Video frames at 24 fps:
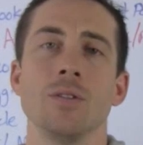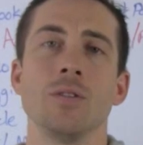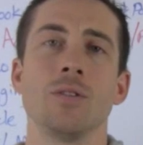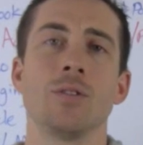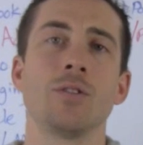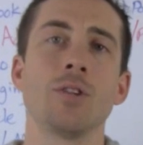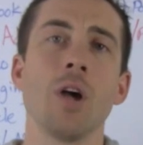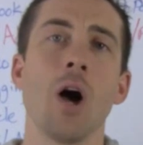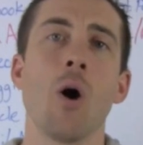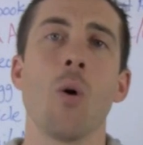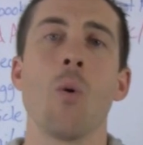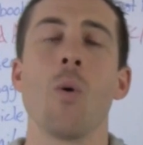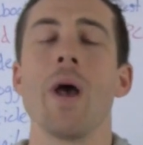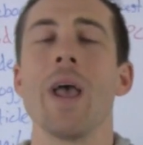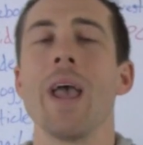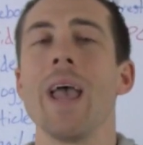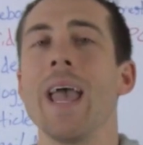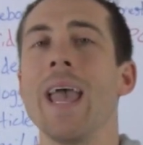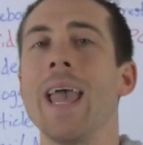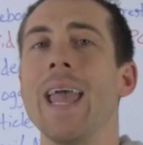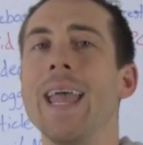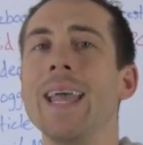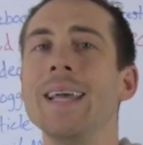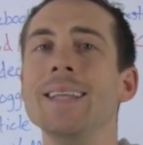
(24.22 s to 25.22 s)
So,
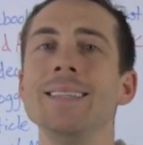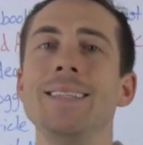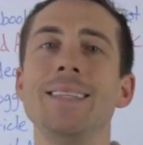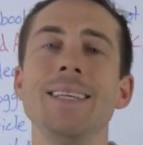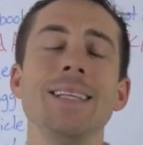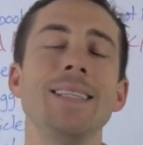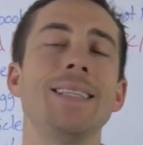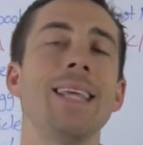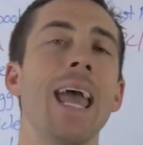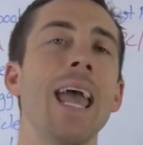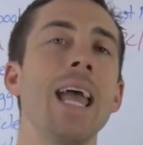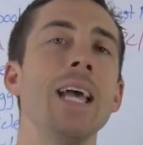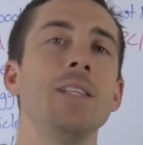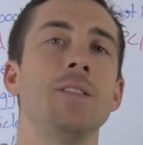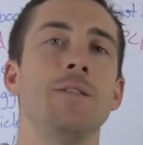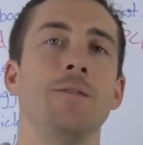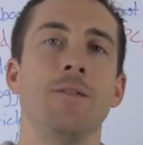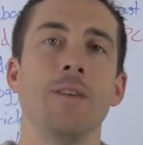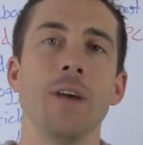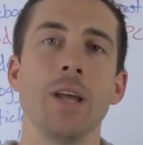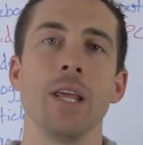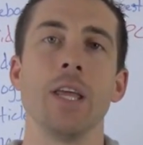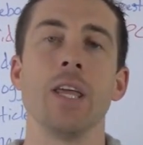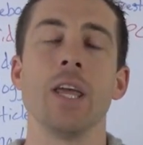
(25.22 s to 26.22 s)
in today's
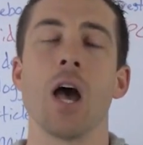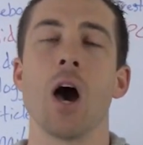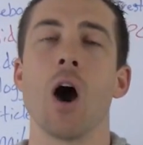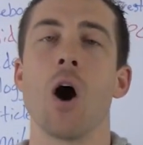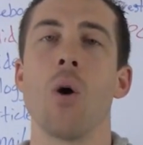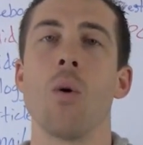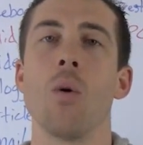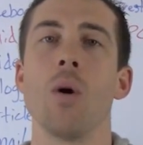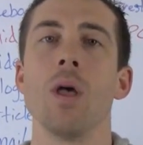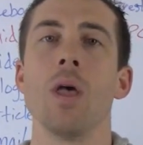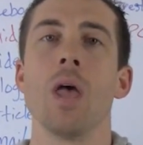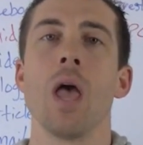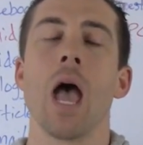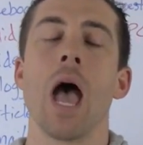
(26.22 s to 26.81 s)
video,